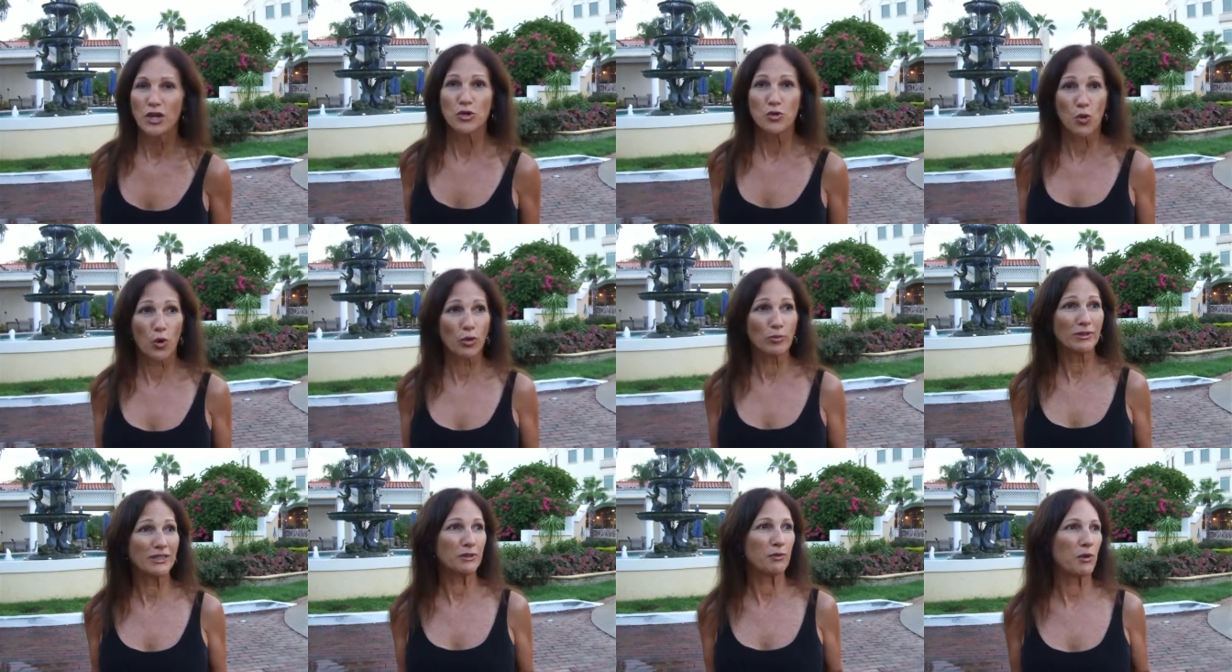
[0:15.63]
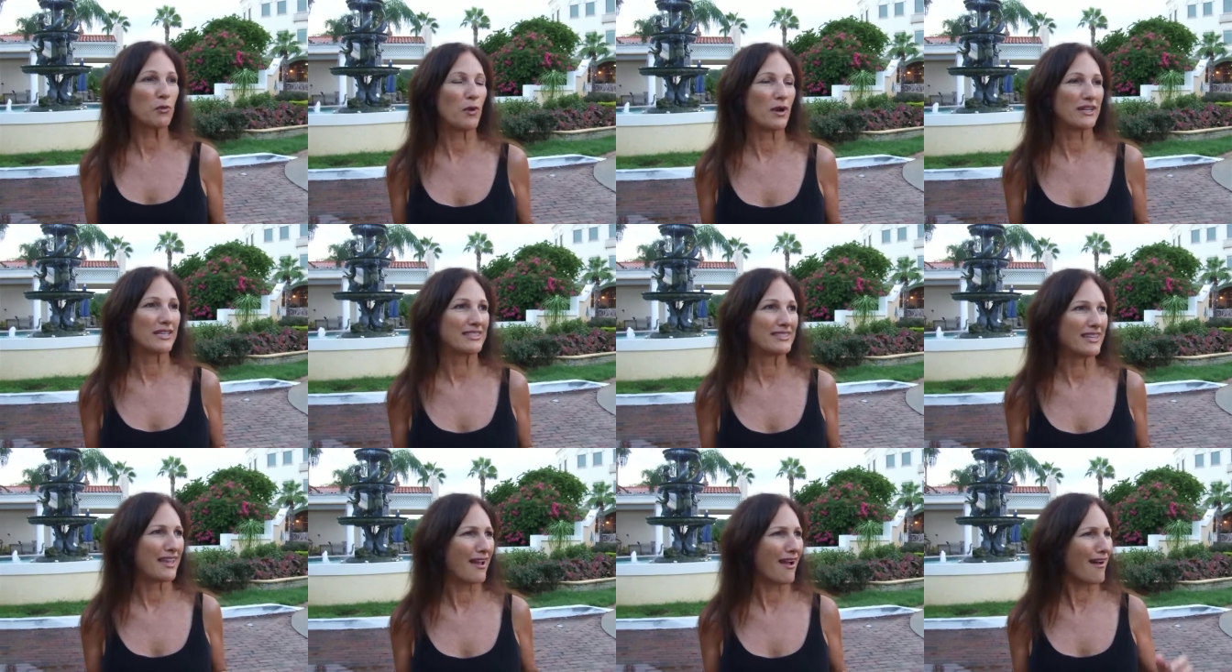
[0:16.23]
Normally we want to
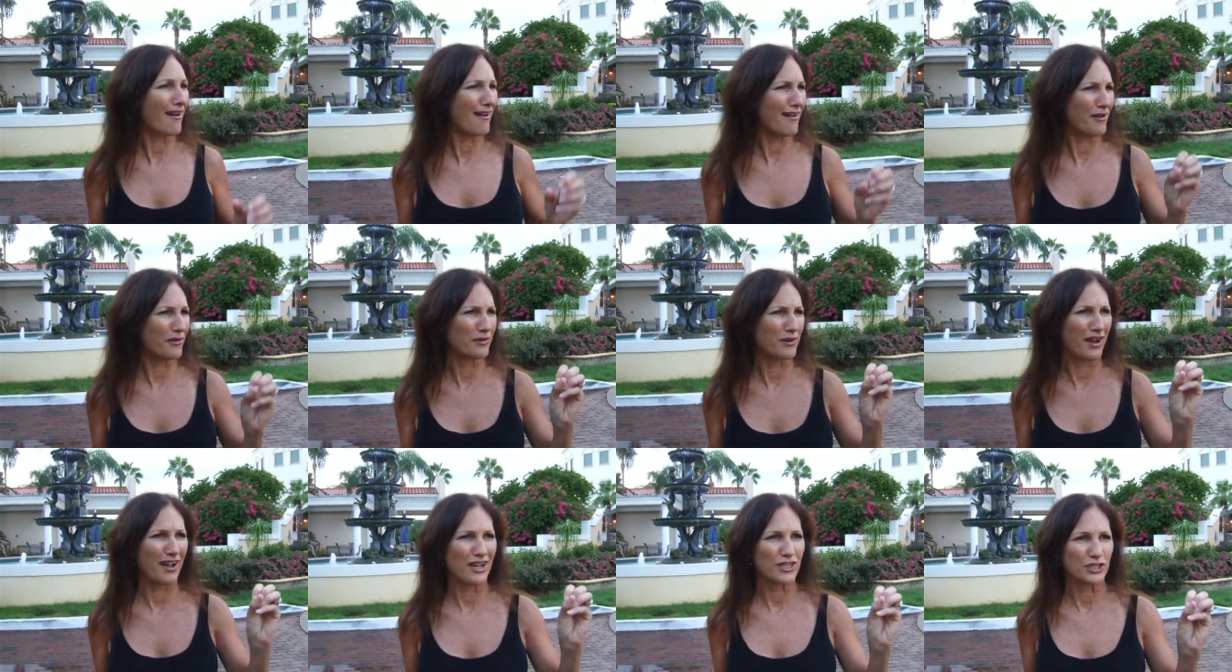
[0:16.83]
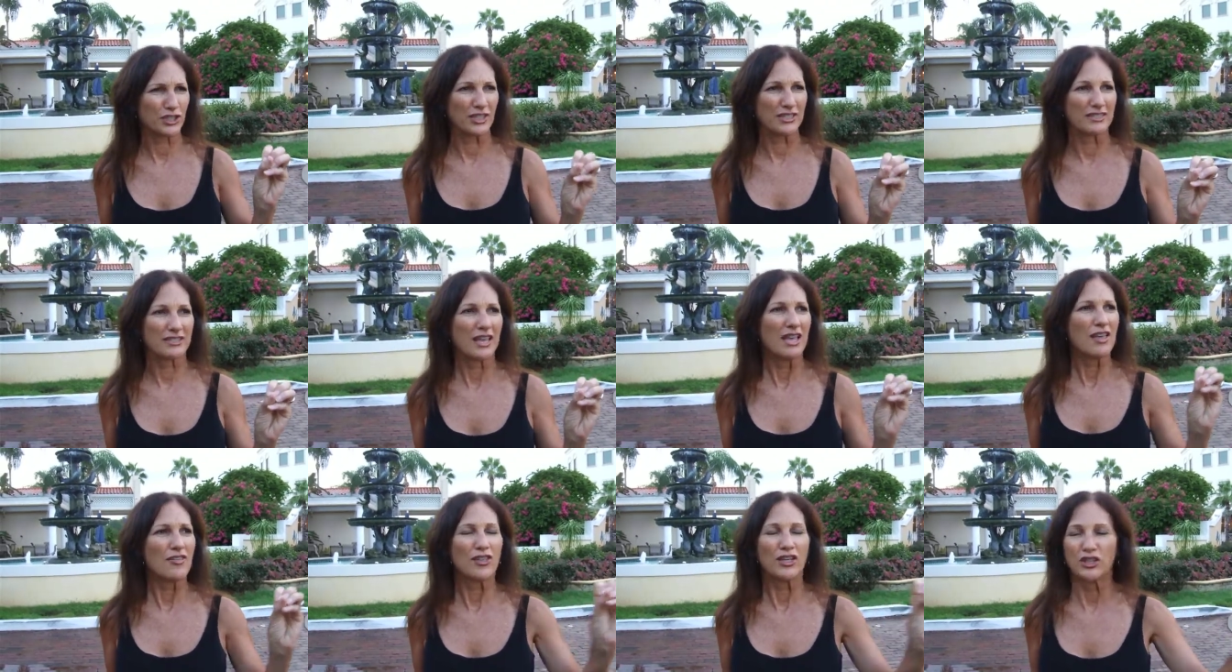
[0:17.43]
say, oh gosh, it's
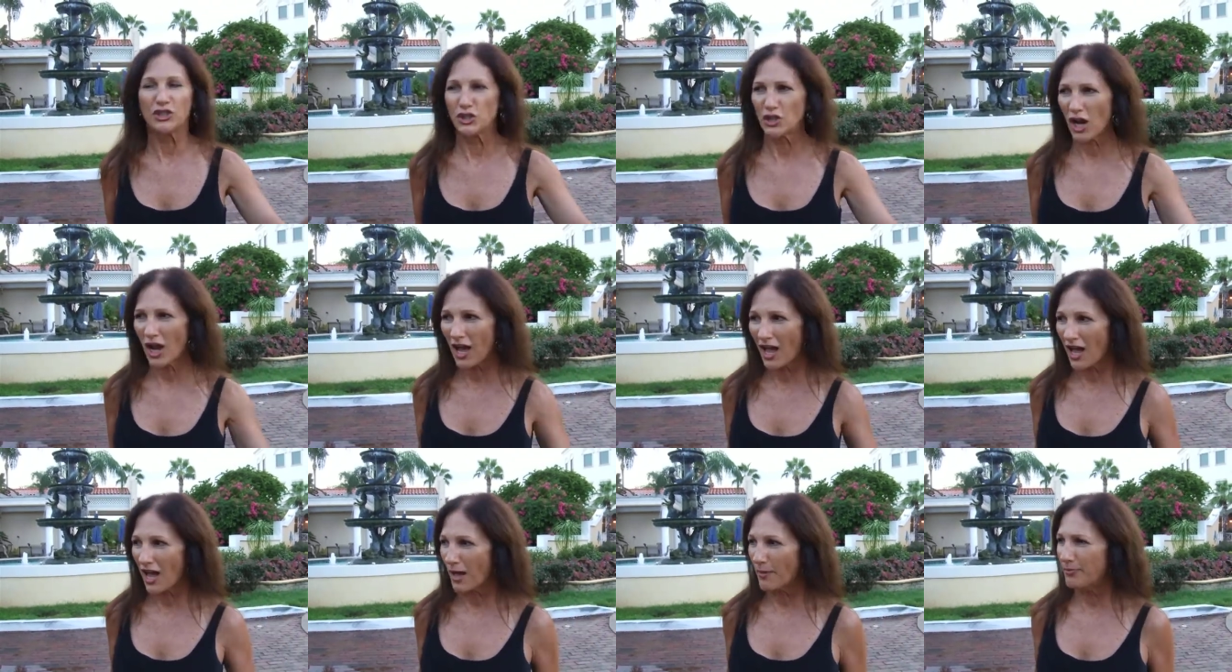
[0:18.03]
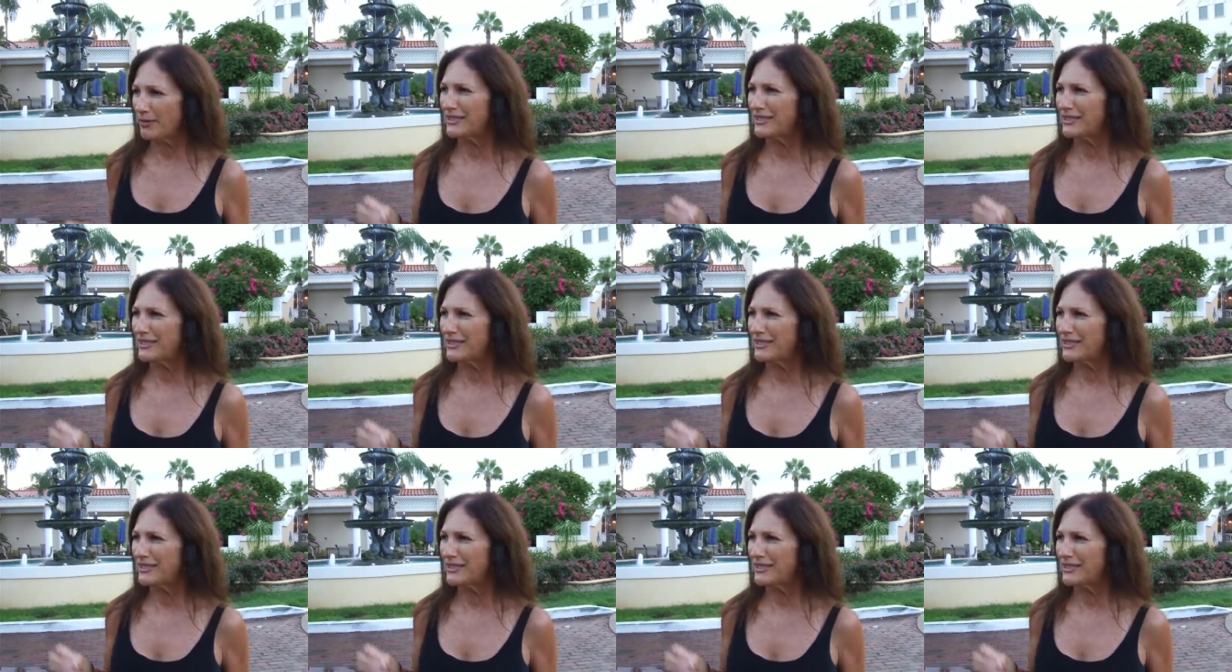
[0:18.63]
the job,